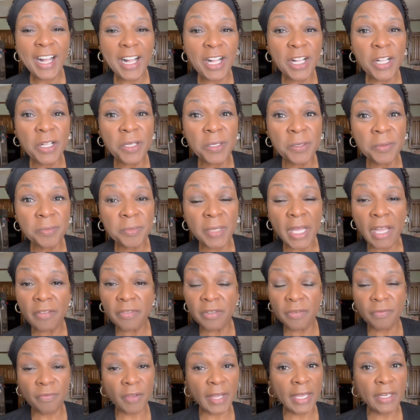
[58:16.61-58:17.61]

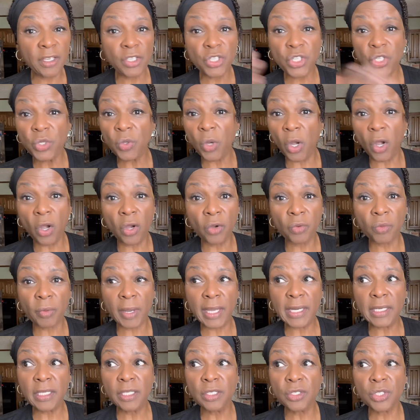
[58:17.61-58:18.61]
I've invited you
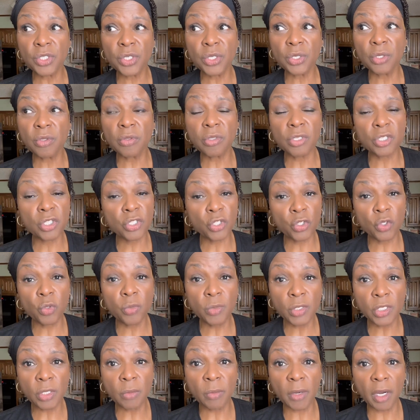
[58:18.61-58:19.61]
already to the
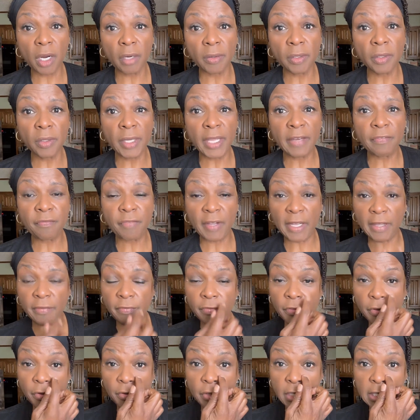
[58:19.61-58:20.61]
Zoom tomorrow at
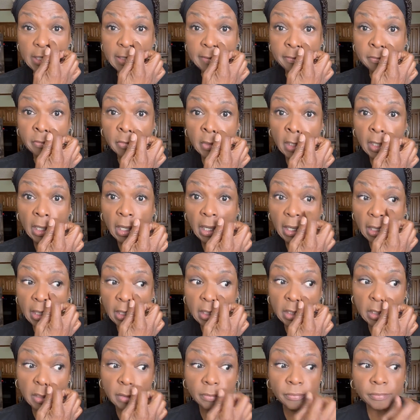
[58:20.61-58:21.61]

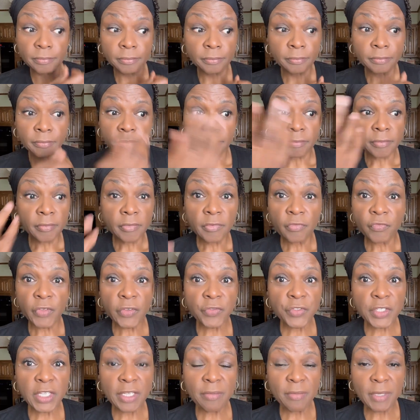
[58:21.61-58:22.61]
5:30.
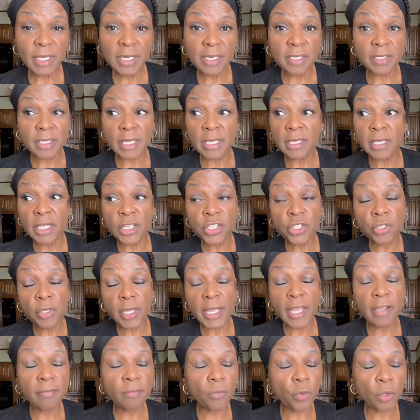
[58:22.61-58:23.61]
15 minutes, unless
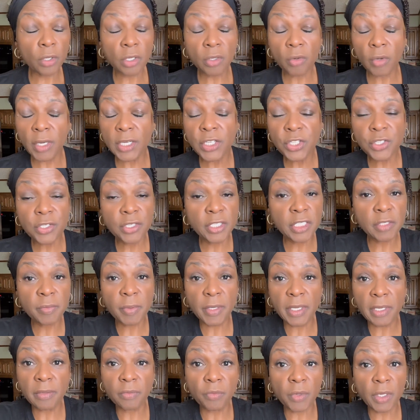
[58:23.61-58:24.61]
you have more questions.
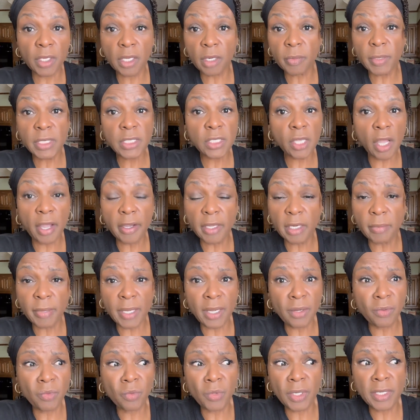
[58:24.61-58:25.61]
But we're going to be talking
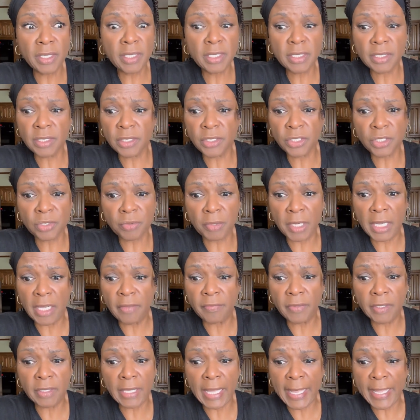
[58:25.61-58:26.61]
about what is this
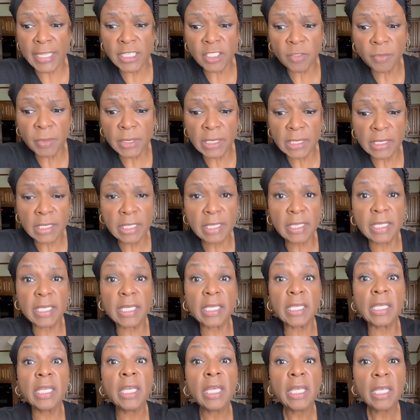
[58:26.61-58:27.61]
Thrive, and ask me
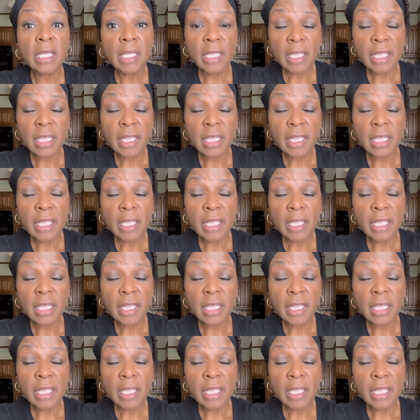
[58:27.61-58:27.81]
anything.